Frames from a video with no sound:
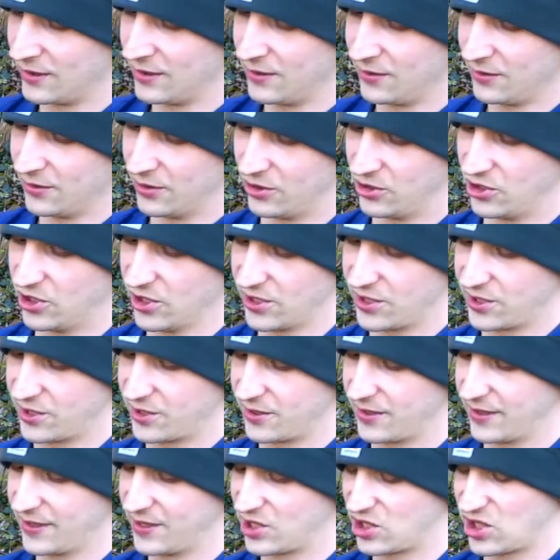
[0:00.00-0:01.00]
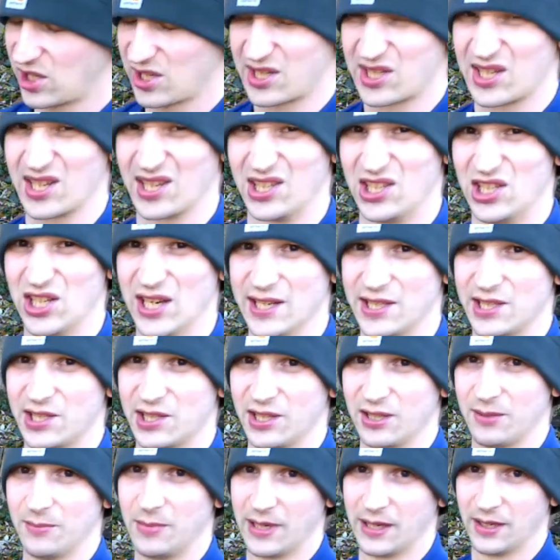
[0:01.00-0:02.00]
They're just, it's just
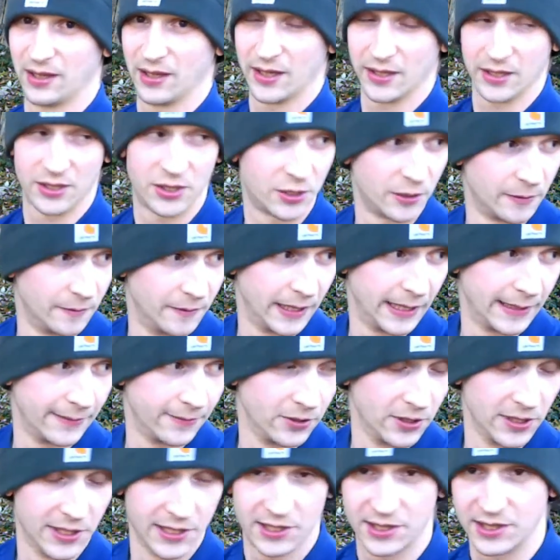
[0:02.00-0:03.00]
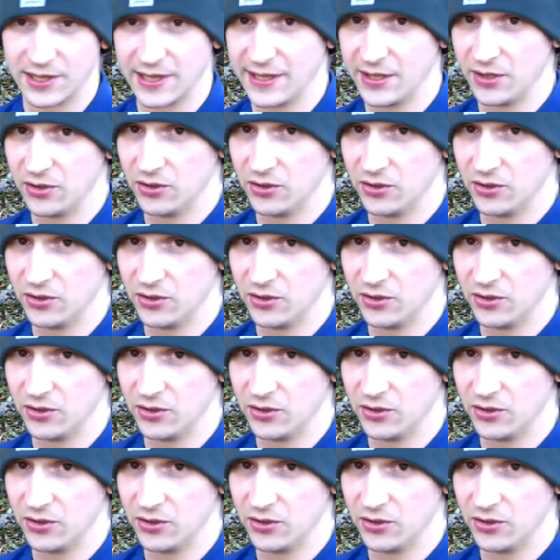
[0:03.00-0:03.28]
suggested by a lot of survivalists that you